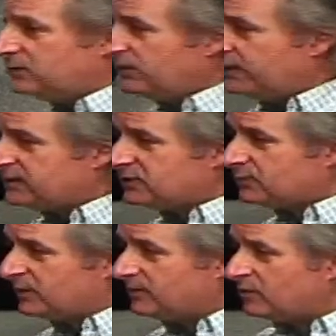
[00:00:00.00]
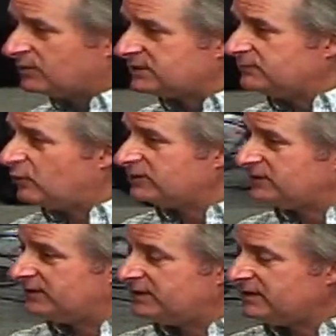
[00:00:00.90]
You think the Supreme Court's in
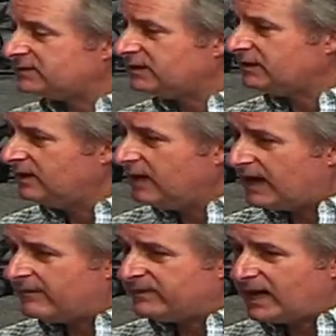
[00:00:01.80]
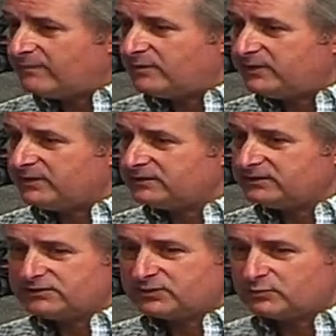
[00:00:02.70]
Washington, D.C. I'm appealing to
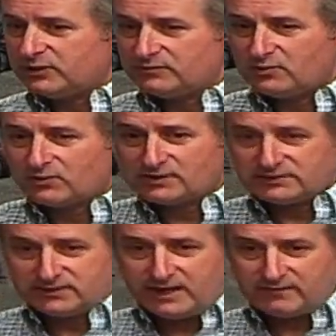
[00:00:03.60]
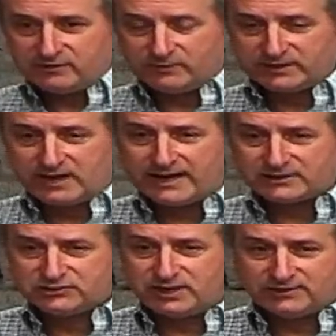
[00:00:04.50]
the Supreme Court that's in heaven with God
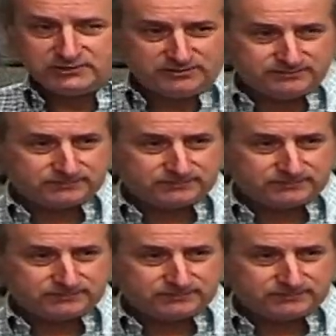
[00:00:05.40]
as judge.